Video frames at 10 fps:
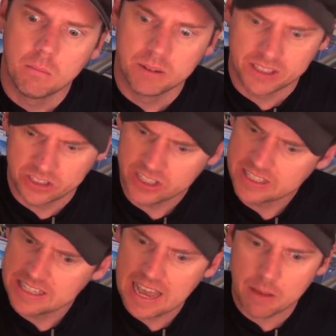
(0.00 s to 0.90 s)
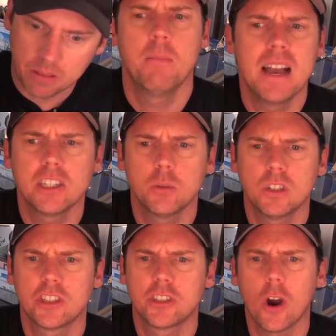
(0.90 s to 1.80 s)
but there's this gap. Imagine
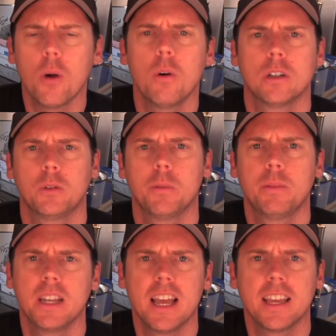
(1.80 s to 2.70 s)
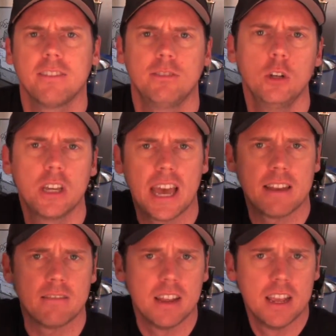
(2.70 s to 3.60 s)
what Star Wars would have been like if Luke
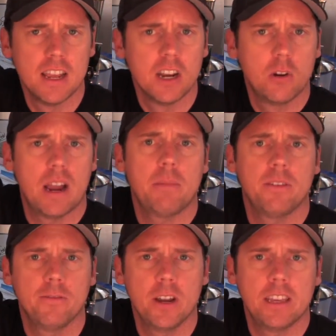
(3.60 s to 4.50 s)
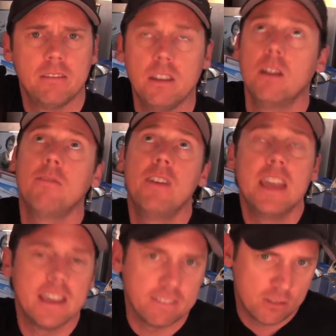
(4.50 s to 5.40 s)
hadn't grabbed the freaking,
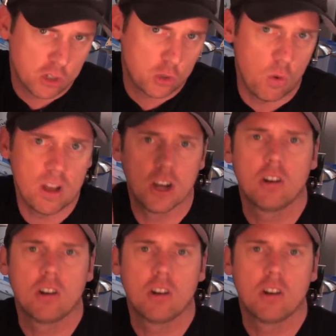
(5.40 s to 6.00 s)
thing and swung